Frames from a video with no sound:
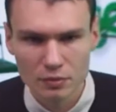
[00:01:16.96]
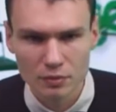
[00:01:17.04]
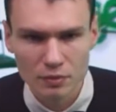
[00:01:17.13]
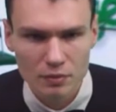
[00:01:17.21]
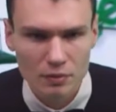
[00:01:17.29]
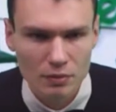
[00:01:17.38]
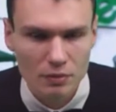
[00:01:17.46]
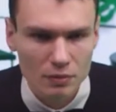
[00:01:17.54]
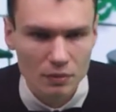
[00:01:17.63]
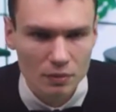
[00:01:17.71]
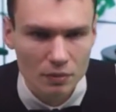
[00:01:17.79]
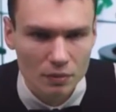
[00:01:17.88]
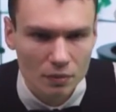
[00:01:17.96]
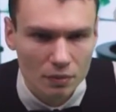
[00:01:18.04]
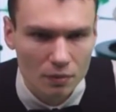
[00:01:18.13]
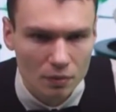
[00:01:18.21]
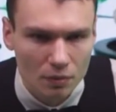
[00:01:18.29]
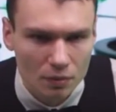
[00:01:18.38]

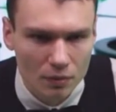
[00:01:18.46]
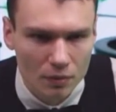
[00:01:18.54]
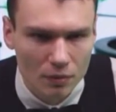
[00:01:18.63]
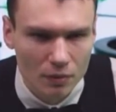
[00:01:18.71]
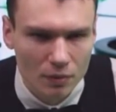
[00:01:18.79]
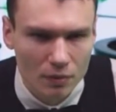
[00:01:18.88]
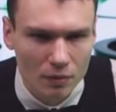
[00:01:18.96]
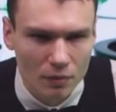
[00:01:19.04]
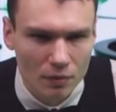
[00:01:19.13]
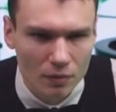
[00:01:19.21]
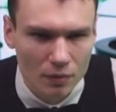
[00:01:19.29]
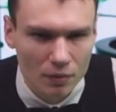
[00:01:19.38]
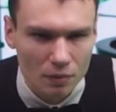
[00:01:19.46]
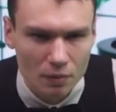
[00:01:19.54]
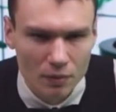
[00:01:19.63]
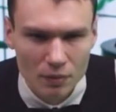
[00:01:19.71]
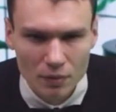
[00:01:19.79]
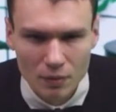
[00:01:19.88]

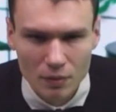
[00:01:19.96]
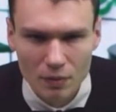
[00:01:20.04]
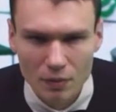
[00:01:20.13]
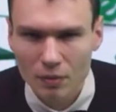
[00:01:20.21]
(silence)